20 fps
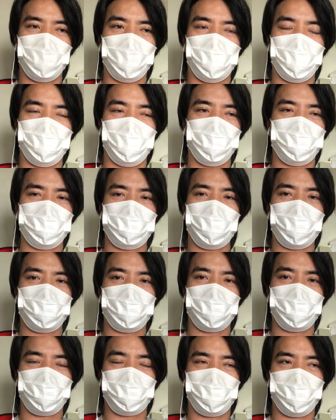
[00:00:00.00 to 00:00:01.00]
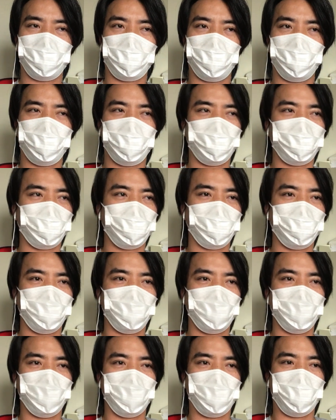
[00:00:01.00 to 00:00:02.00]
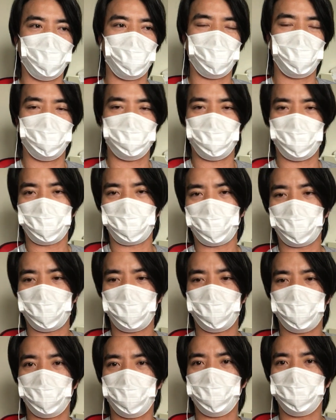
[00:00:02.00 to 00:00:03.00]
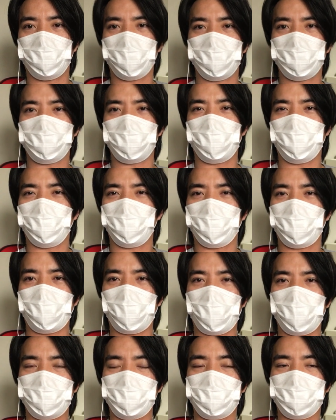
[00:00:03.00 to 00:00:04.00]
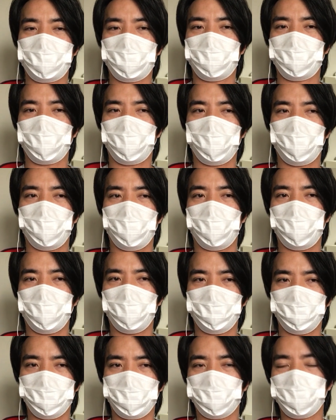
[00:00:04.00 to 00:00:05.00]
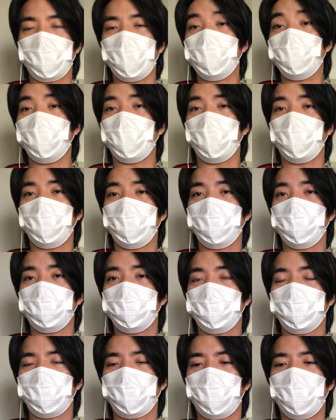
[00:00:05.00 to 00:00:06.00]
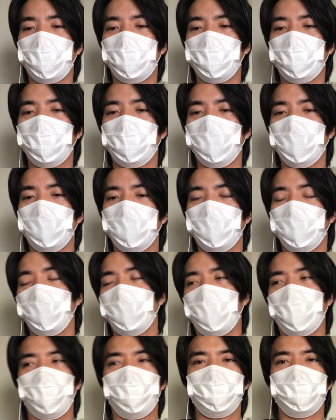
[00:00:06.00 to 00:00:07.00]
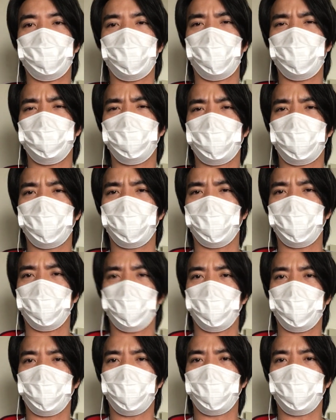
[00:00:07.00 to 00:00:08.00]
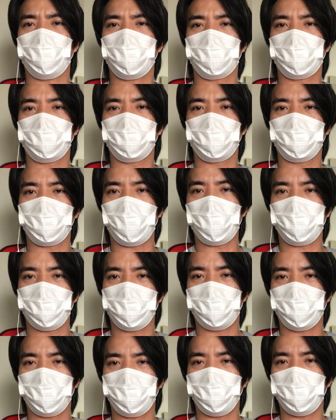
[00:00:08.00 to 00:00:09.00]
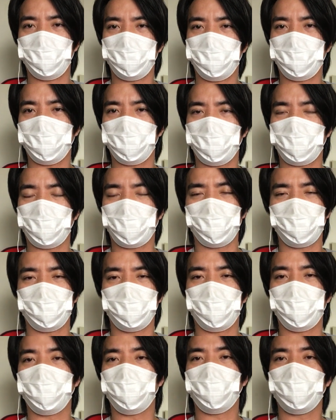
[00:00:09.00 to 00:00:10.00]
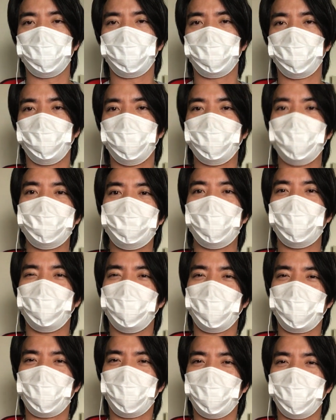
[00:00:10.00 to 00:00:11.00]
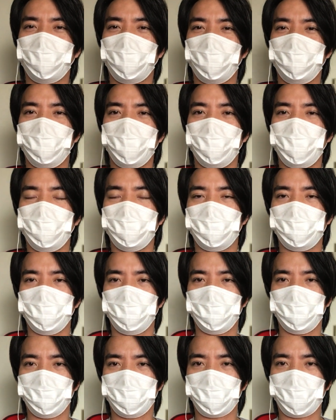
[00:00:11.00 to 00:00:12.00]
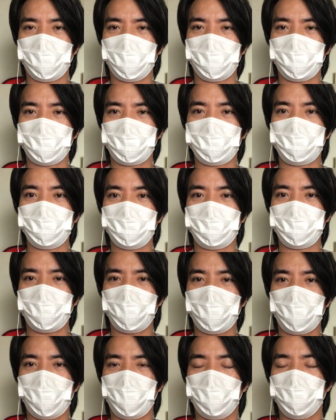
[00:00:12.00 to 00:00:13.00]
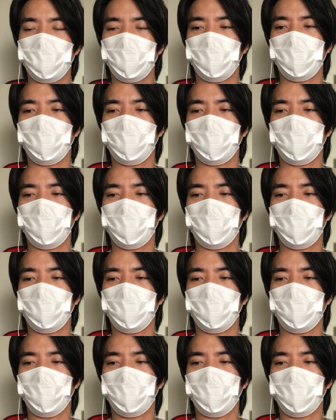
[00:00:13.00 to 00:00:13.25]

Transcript: uh, it's not the third week. Um, I kind of hurt myself last um, Sunday, so I wasn't able to work that efficient. It was really difficult for me to kind of sit down